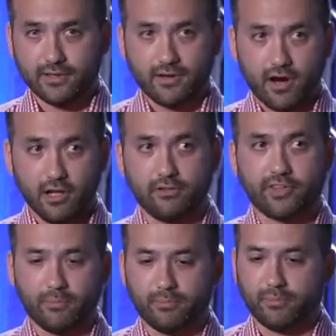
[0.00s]
all of
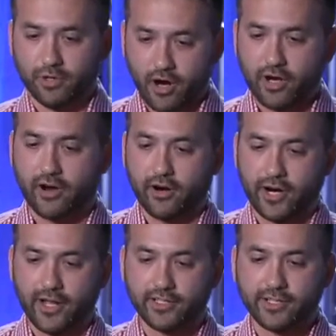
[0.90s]
them were on our
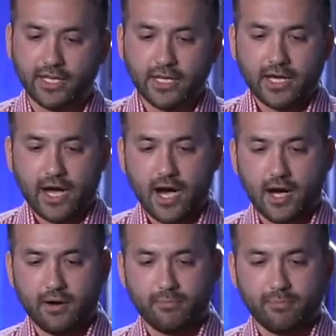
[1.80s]
end.
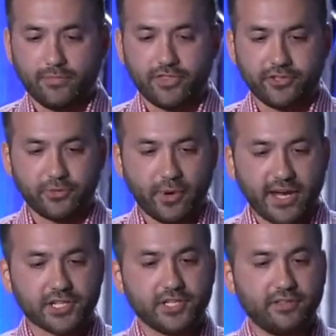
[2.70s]

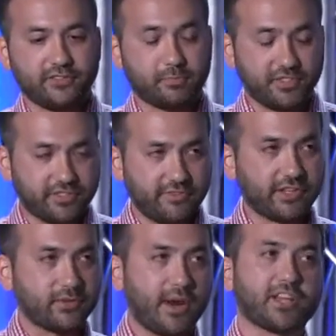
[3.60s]
The specific
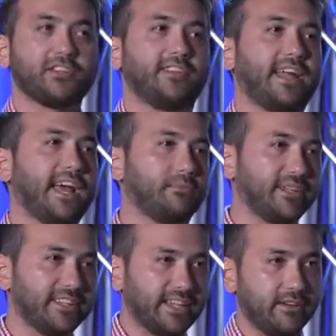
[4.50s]
direction that had
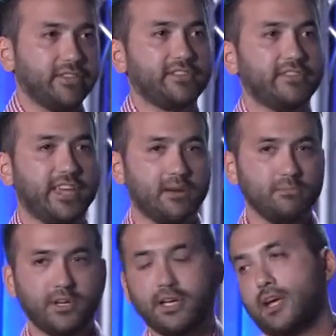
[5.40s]
been given to them
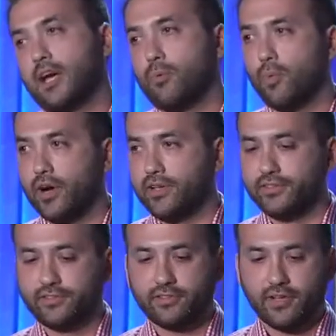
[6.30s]

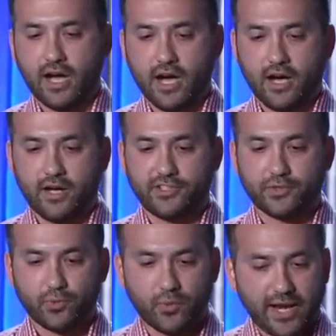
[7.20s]
was
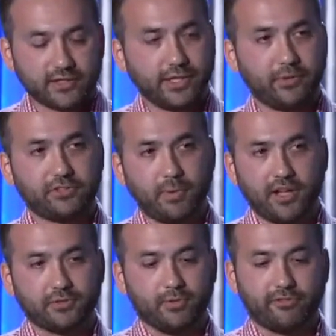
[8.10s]
directly
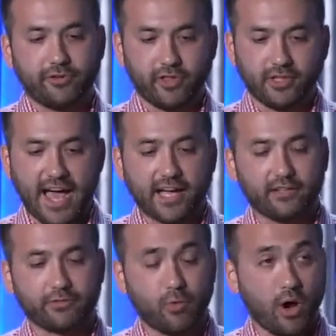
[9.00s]
responsible for the lack
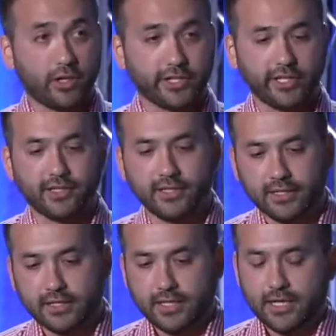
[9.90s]
of quality.
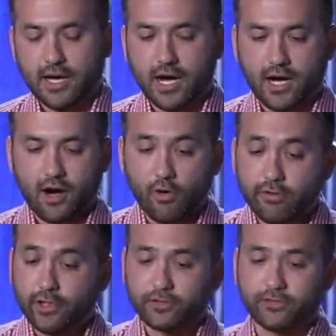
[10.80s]
Over
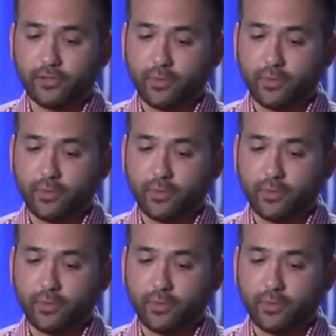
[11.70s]
those 2